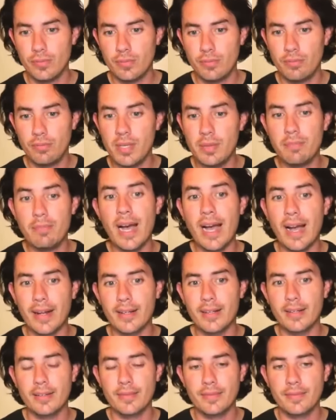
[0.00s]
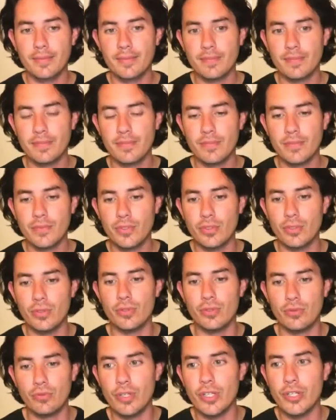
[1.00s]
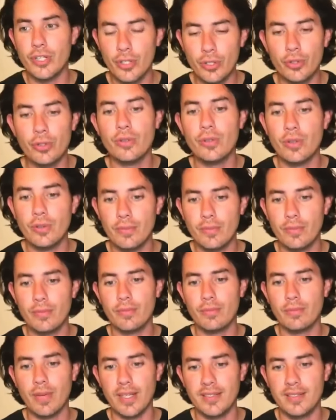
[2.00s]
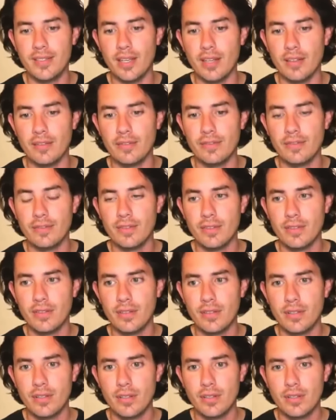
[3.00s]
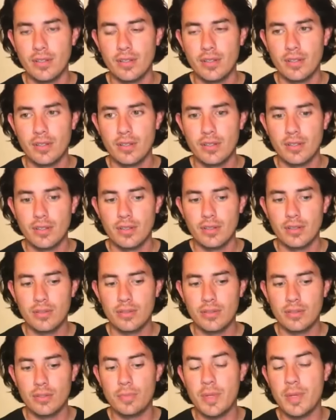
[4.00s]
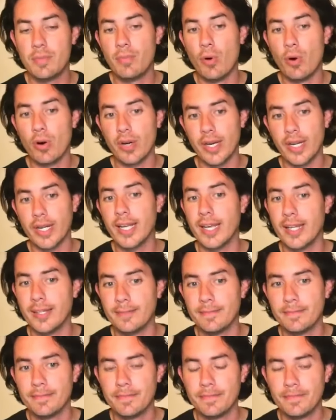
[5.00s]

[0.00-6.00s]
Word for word: be back, to renew myself, to be born again,